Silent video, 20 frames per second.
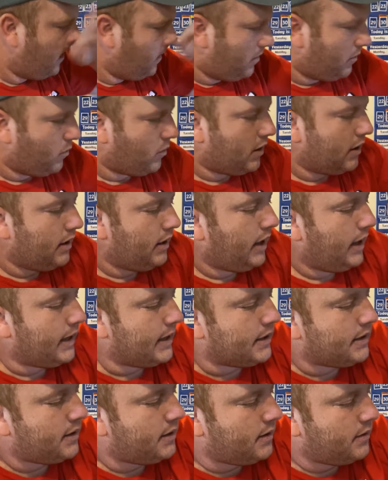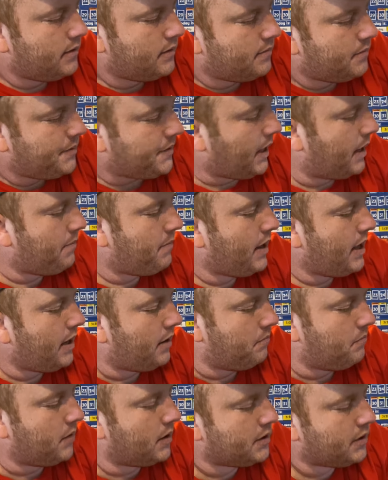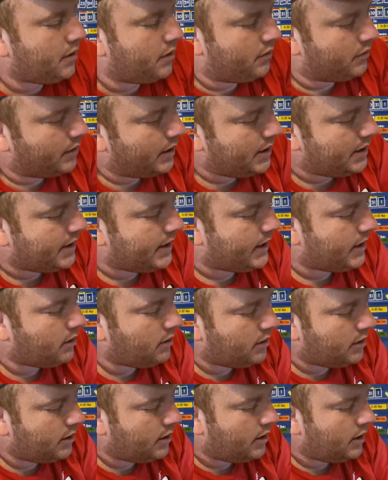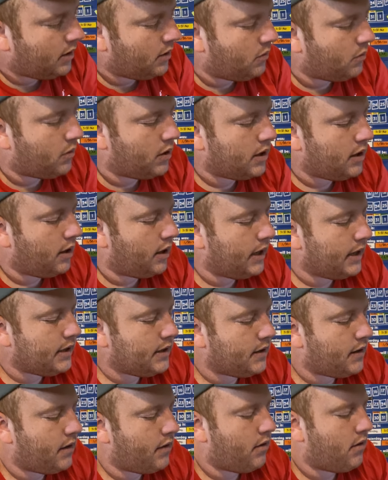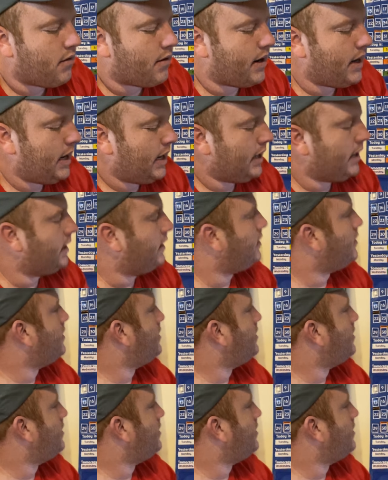1 less, same thing. There's a 3 there. 1 less than 3 is